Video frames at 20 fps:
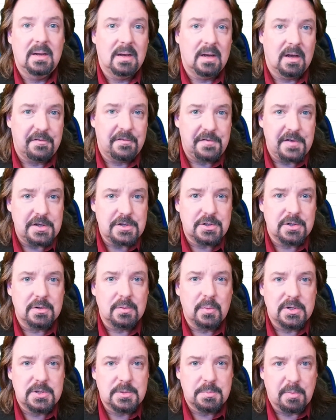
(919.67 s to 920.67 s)
a feature
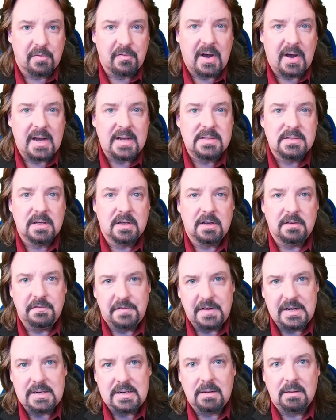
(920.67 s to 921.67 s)
which provides a
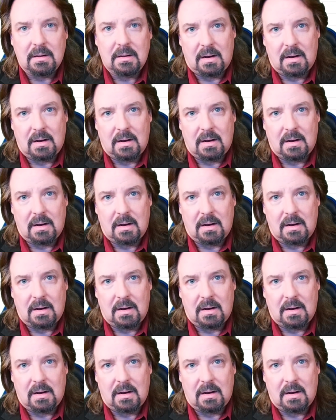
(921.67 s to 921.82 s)
convenient